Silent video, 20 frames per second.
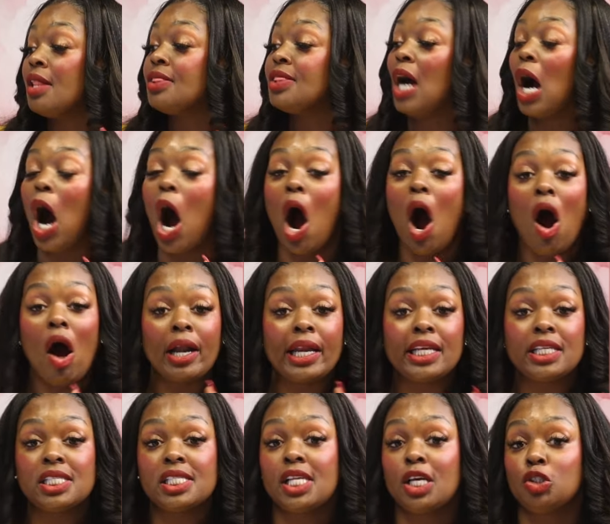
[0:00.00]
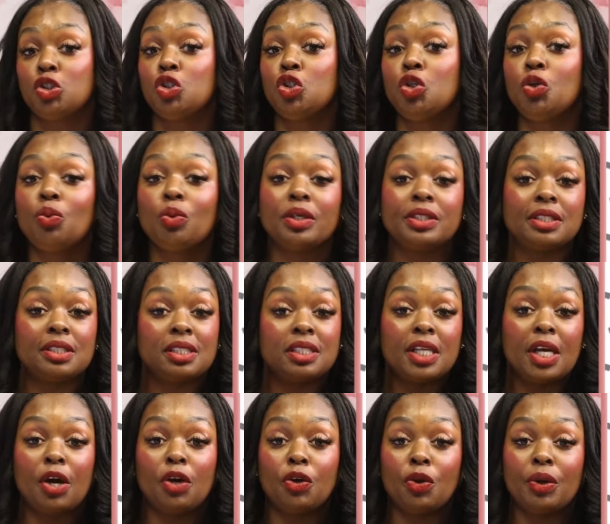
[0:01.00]
the audience that you want to
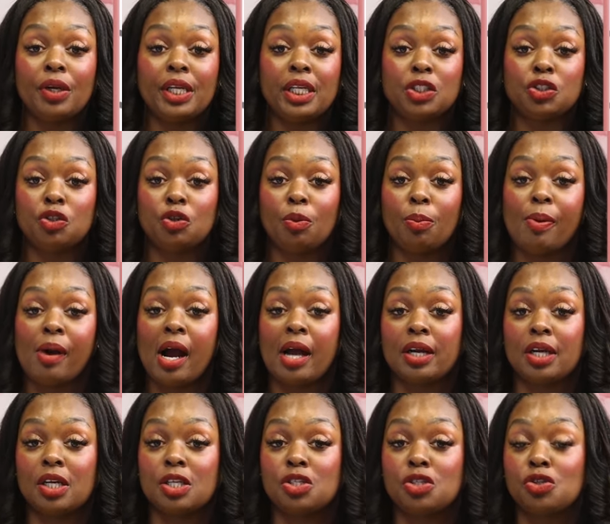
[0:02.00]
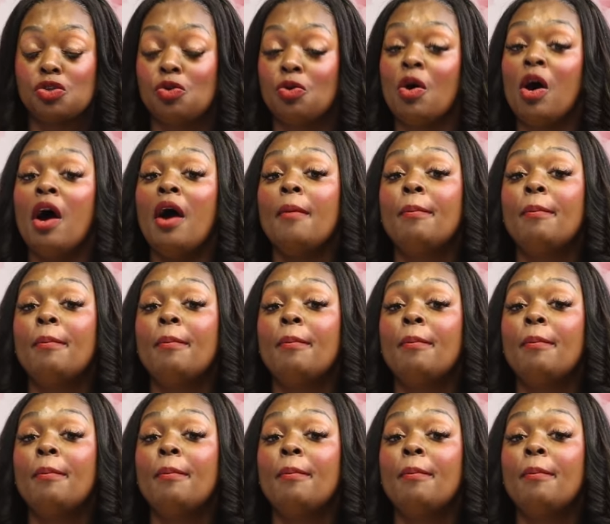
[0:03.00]
sell your digital products to,